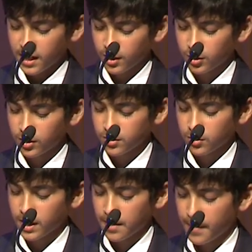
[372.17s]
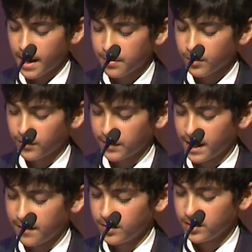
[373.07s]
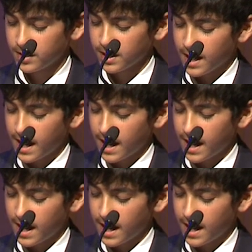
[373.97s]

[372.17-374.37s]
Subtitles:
including drawing a map with labels